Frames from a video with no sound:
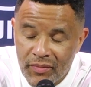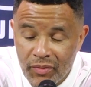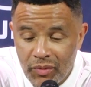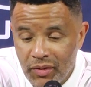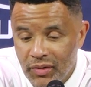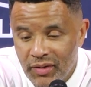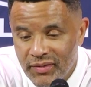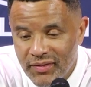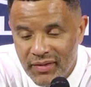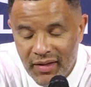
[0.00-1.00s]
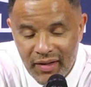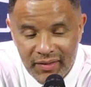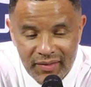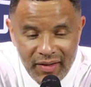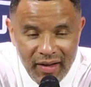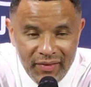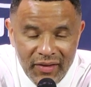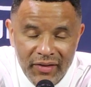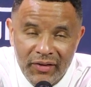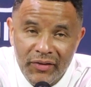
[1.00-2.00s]
Well, I
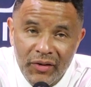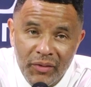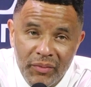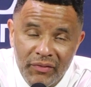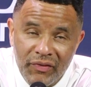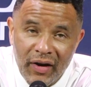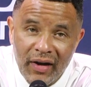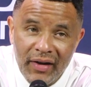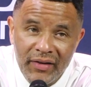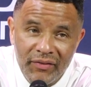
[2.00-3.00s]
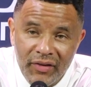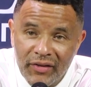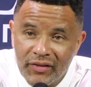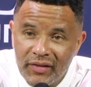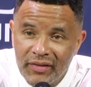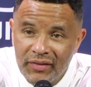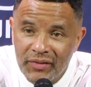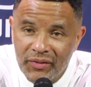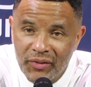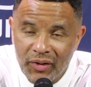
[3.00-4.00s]
think that they'll be fine eventually.
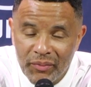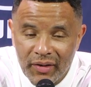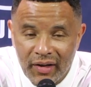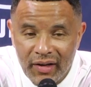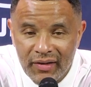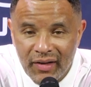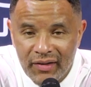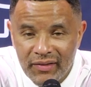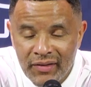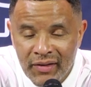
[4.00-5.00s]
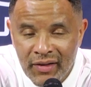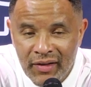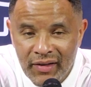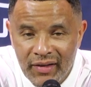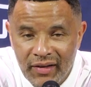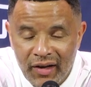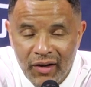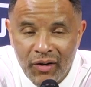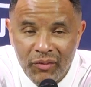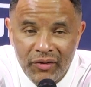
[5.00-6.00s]
You know, I mean, I
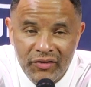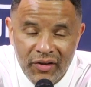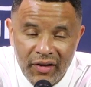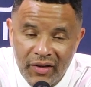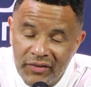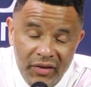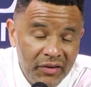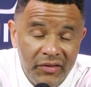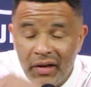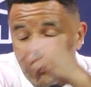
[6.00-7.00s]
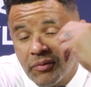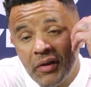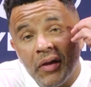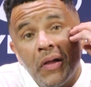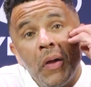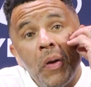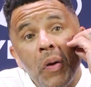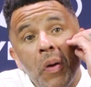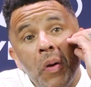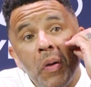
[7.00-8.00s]
always say the same thing,
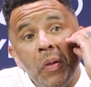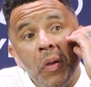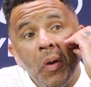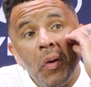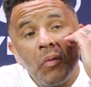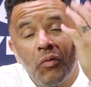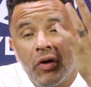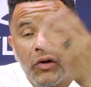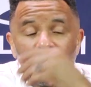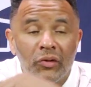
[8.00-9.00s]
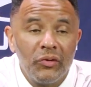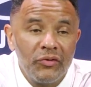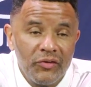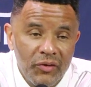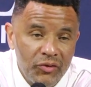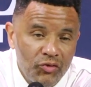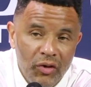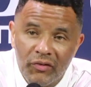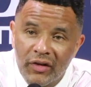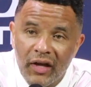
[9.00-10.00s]
you know, win or lose, you know,
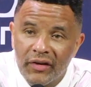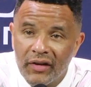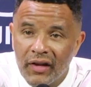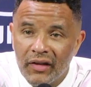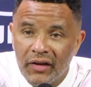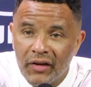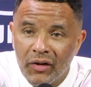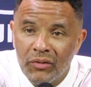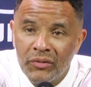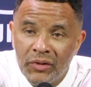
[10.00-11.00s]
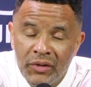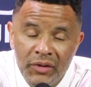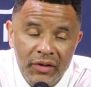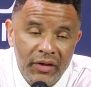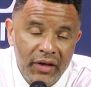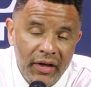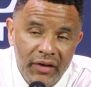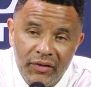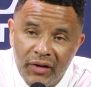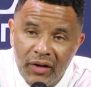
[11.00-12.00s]
12 o'clock, you got to let it go.
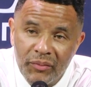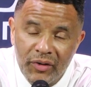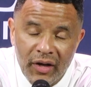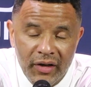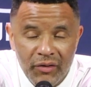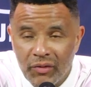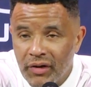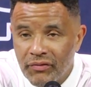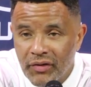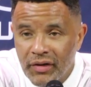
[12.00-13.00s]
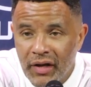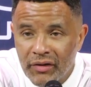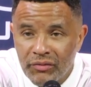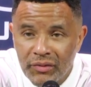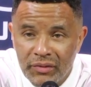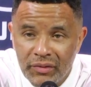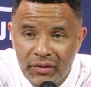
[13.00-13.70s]
And you got to get ready for the next one.